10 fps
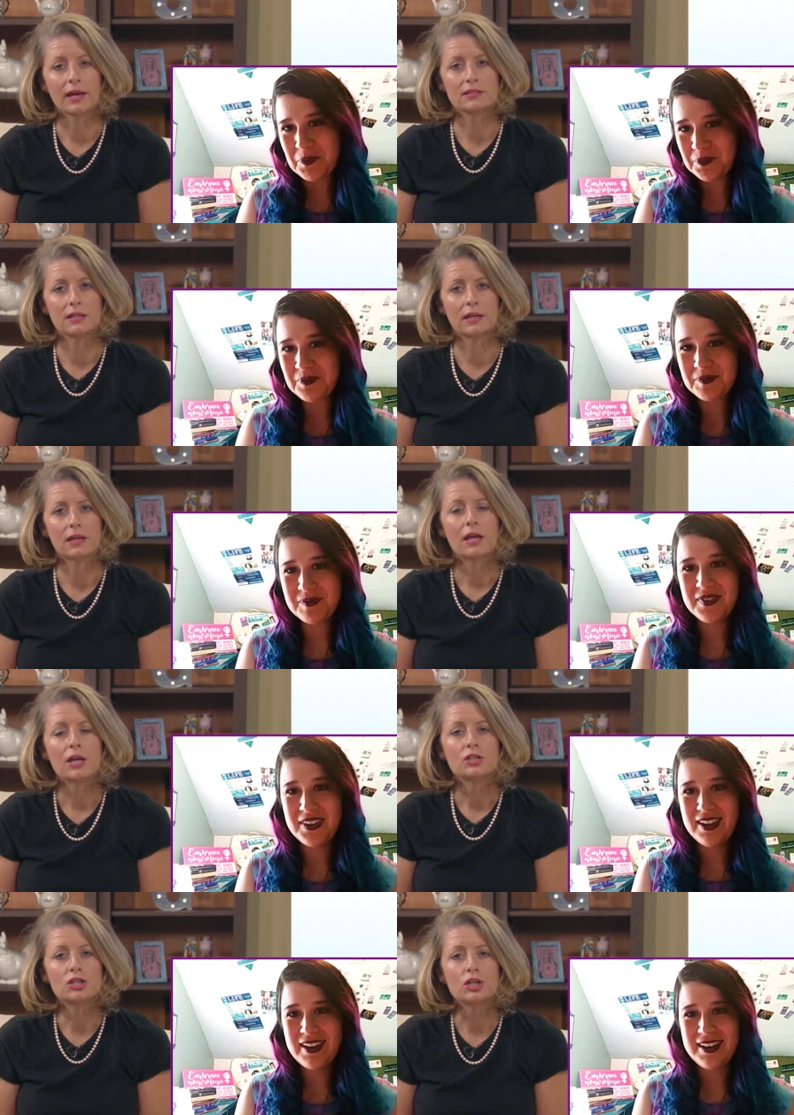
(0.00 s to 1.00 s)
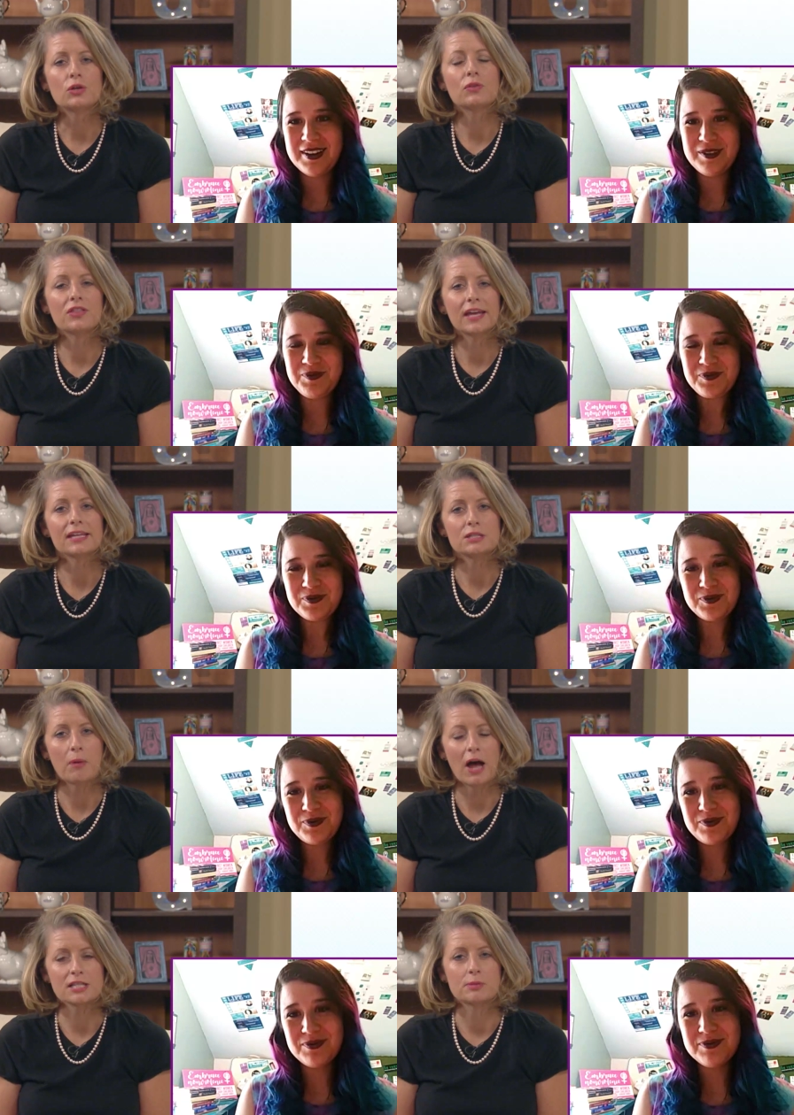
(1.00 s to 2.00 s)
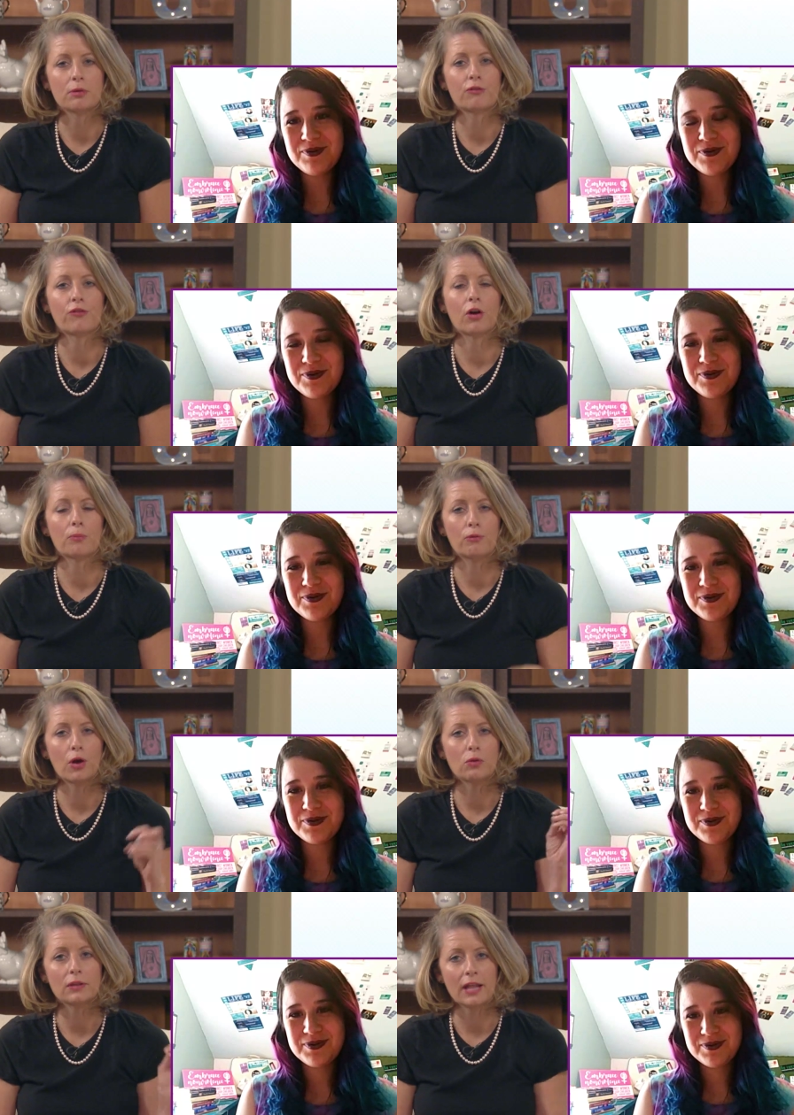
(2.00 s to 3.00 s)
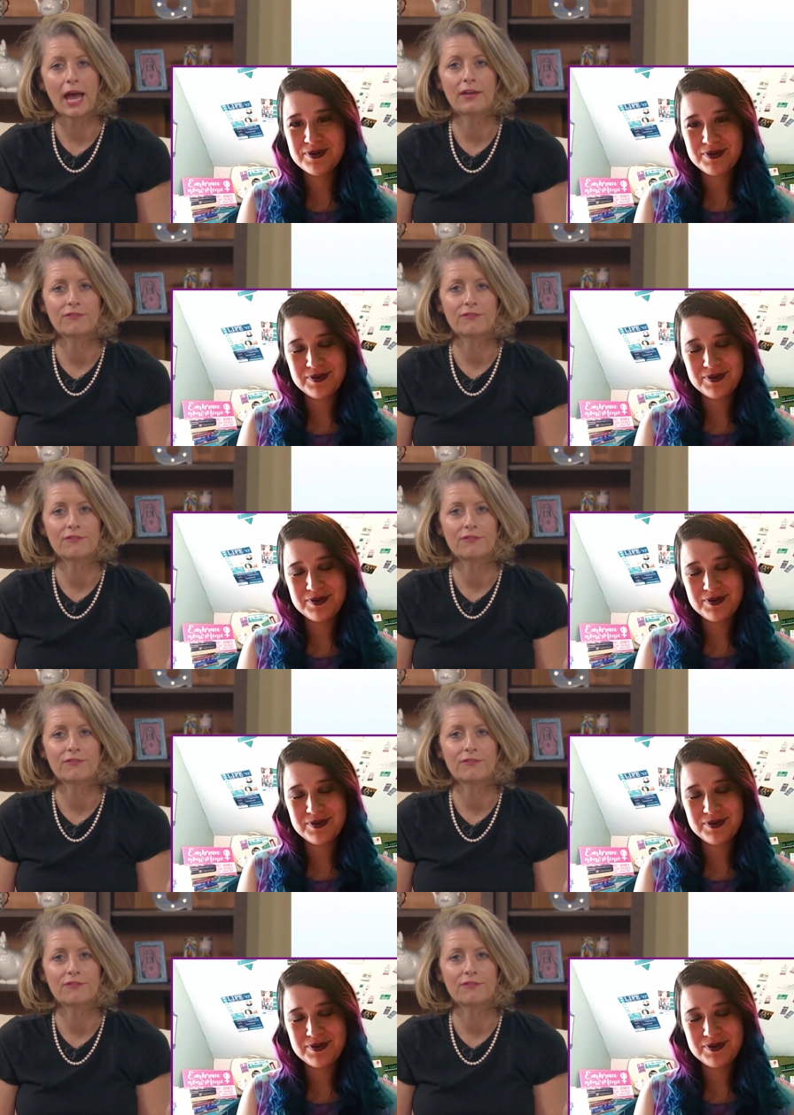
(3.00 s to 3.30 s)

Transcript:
Speaker 1: Excellent. Do you think it's possible for a pro life